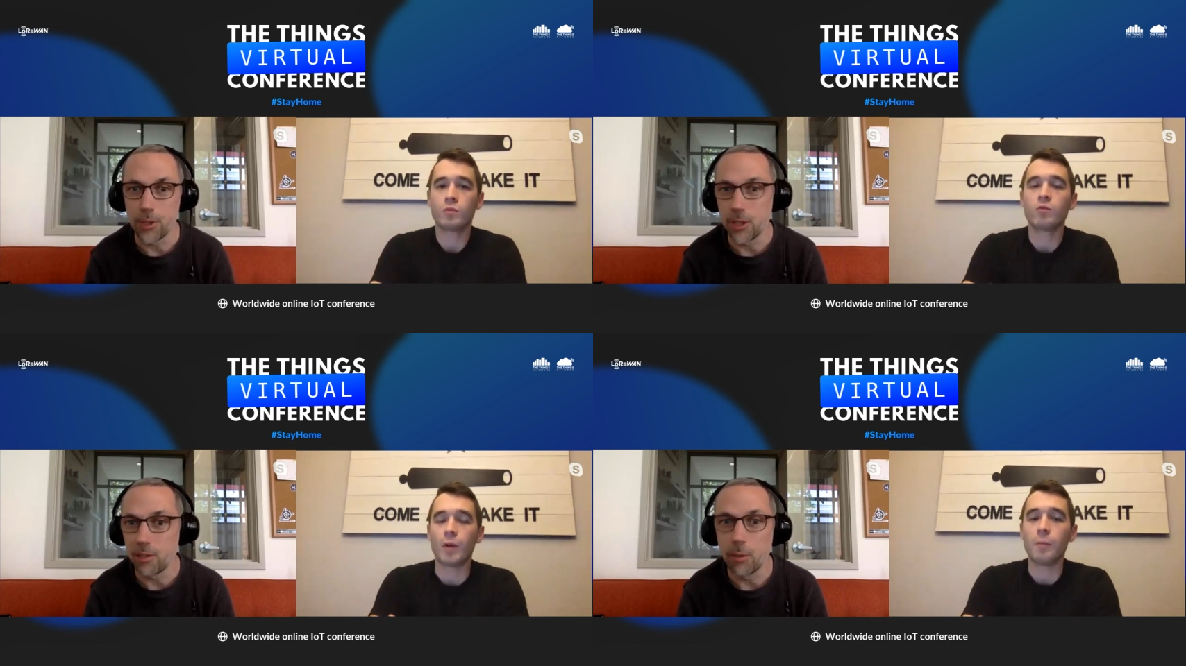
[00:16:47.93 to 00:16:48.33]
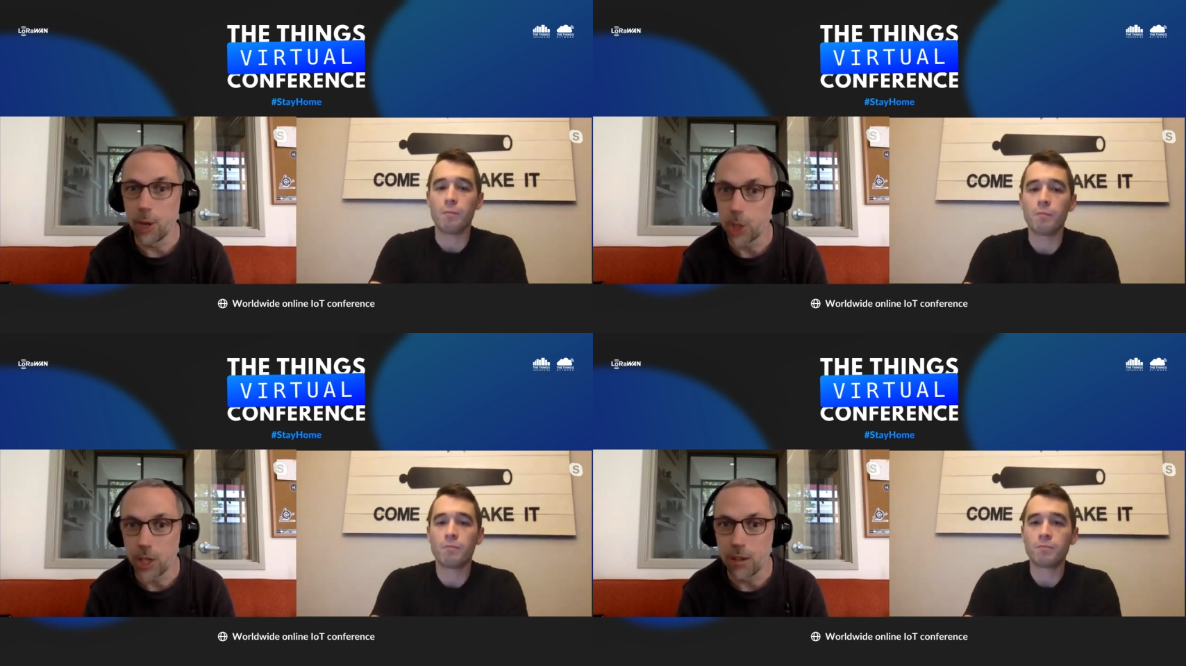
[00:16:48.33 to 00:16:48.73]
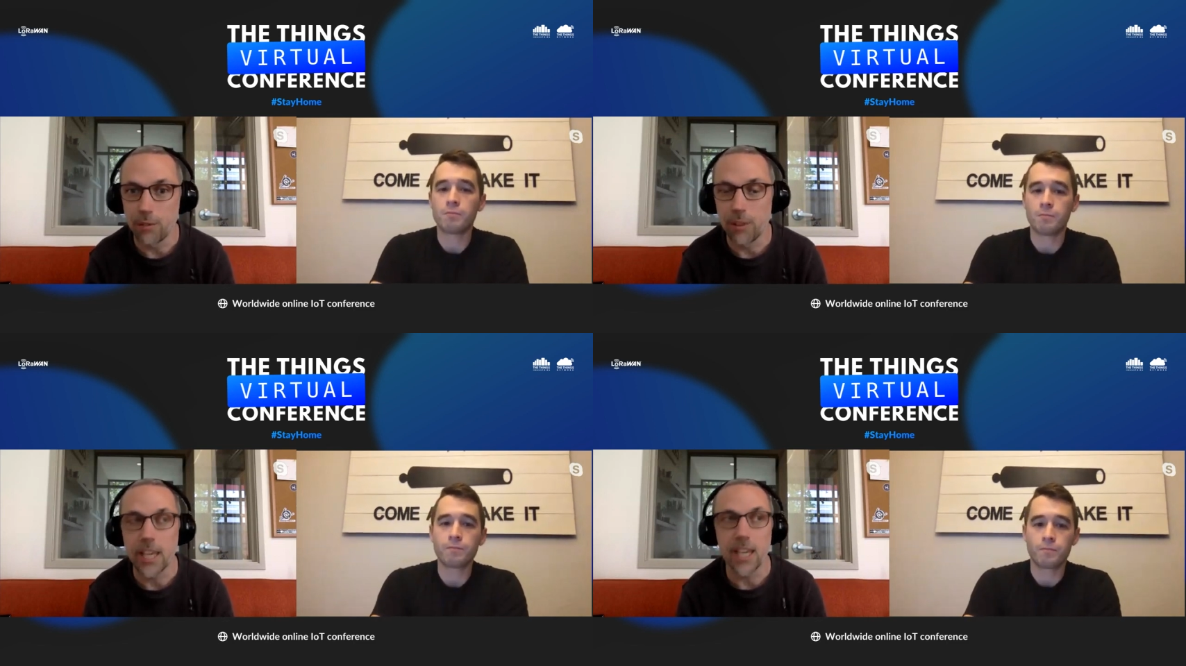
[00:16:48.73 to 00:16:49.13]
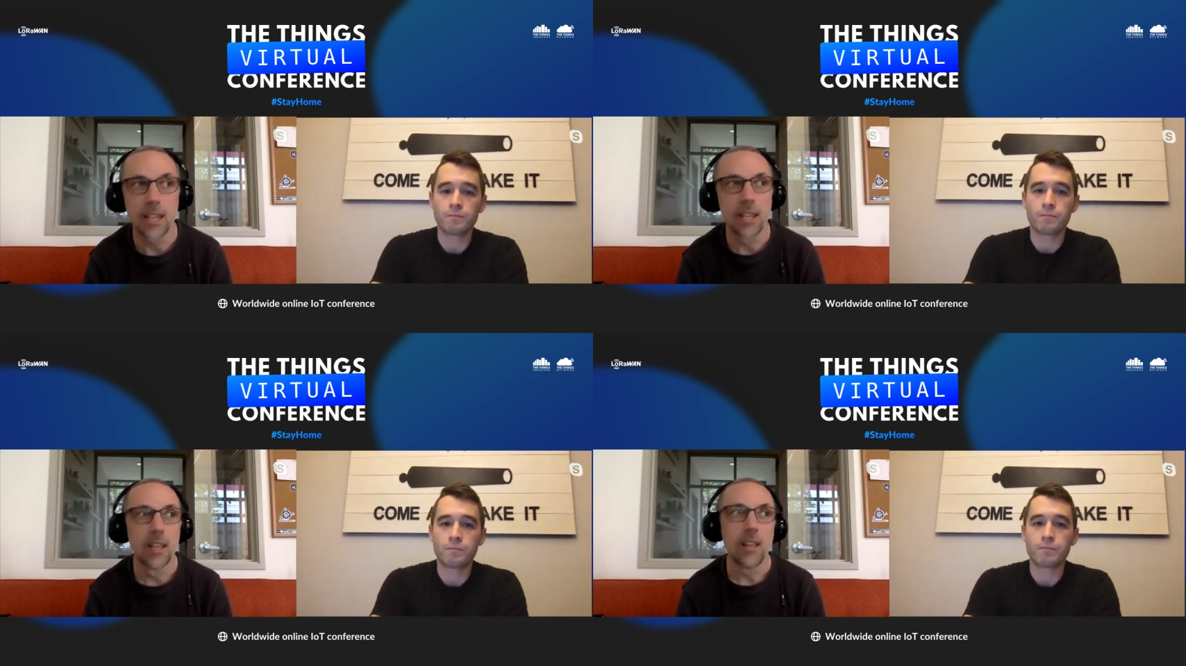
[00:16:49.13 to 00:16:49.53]
Speaker 1: there's enough margin in there for
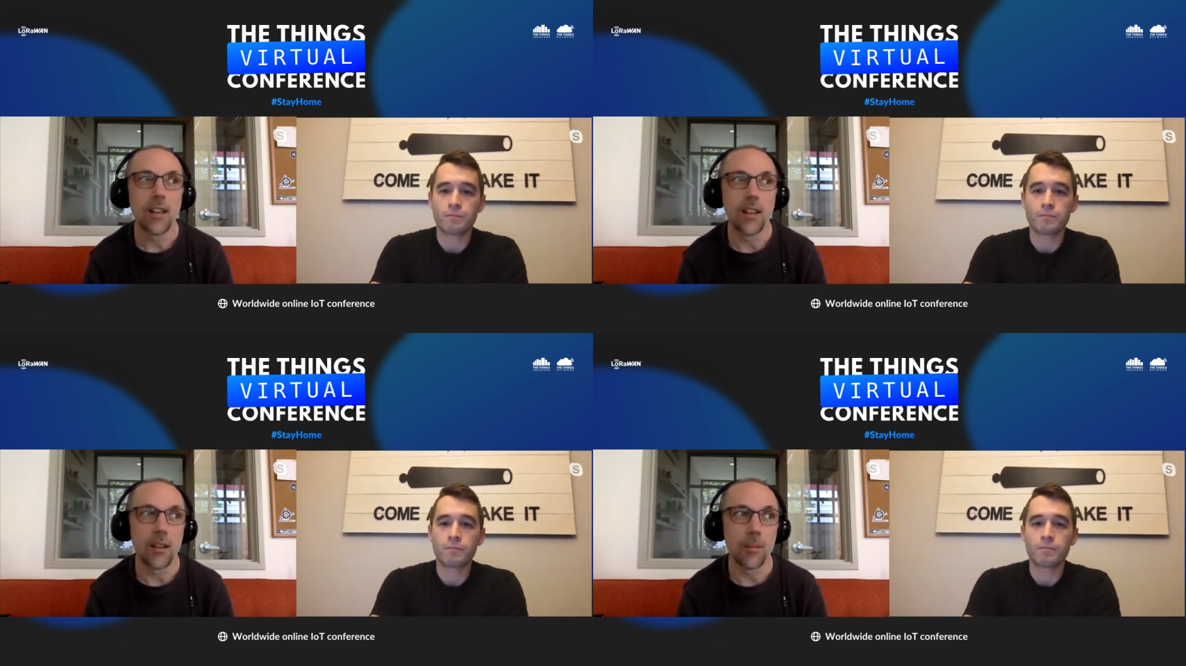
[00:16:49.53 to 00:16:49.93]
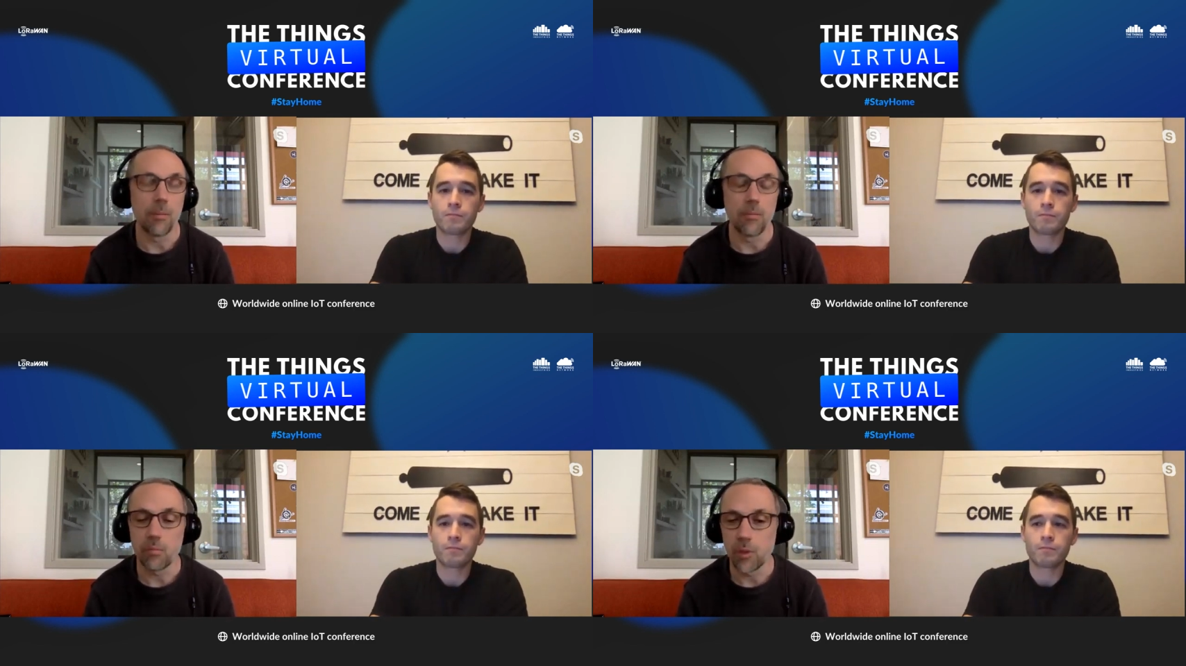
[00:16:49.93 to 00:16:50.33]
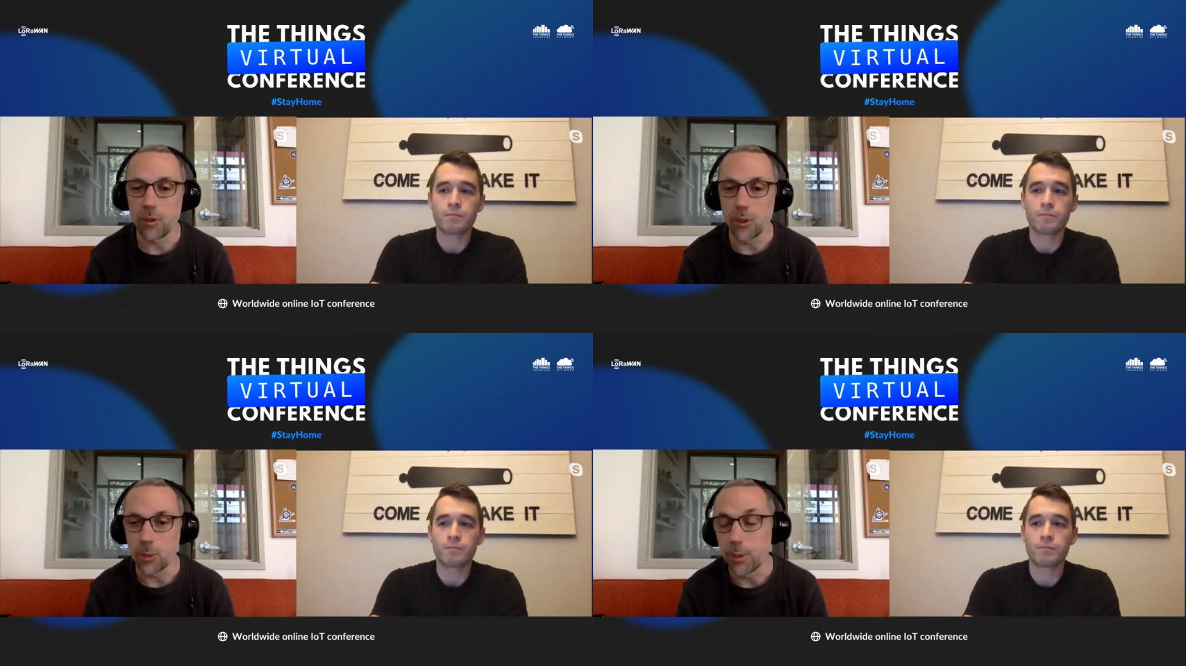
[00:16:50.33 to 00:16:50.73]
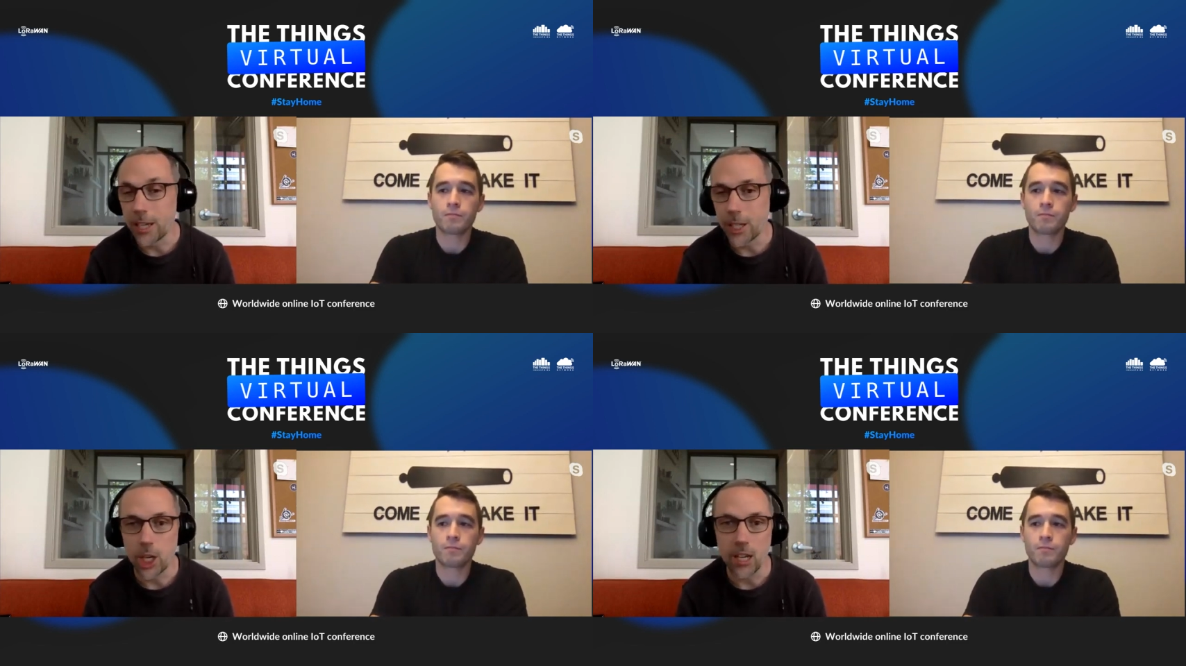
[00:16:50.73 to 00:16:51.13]
that. Your
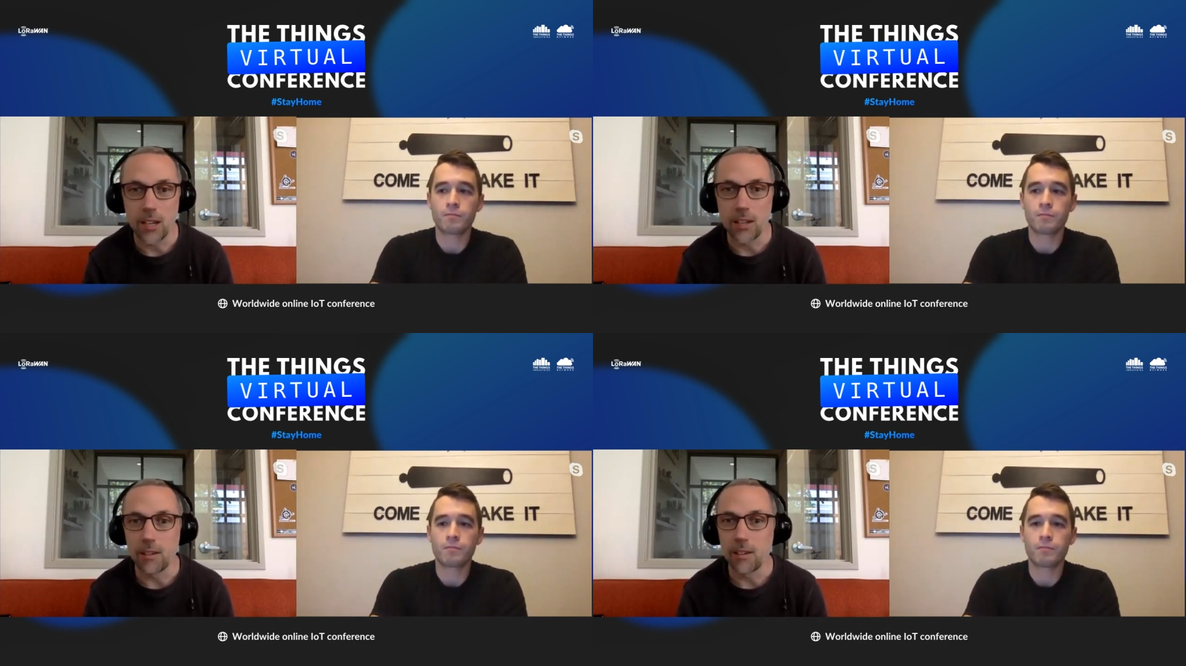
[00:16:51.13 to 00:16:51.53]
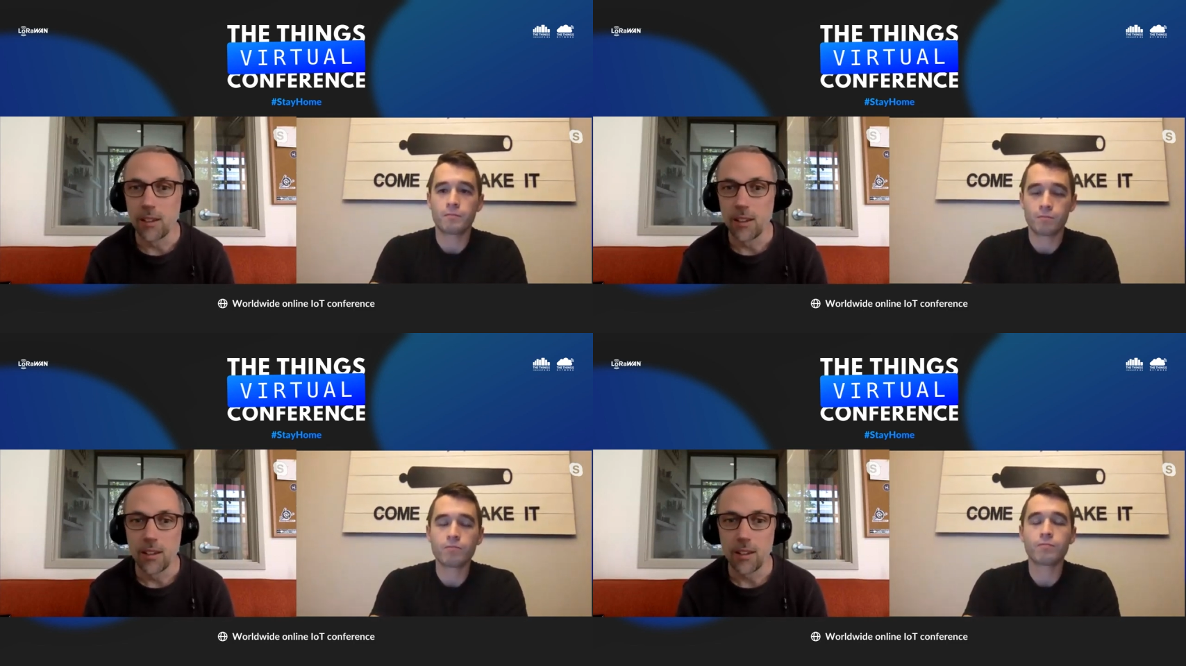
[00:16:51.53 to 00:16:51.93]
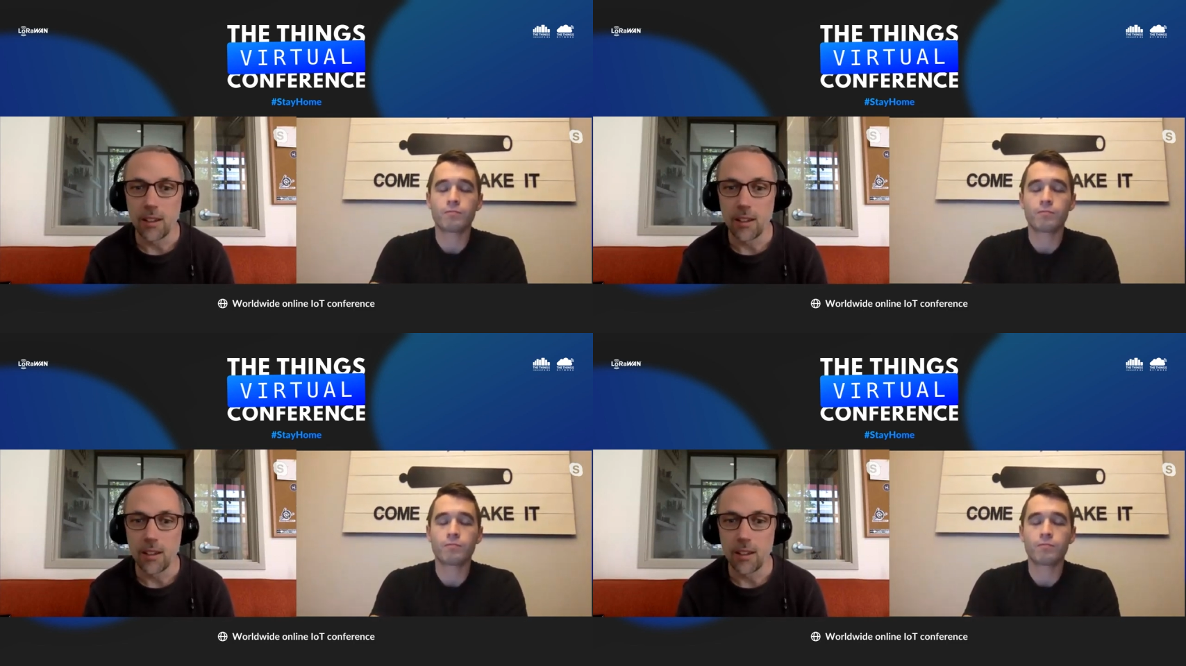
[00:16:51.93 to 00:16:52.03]
supply chain,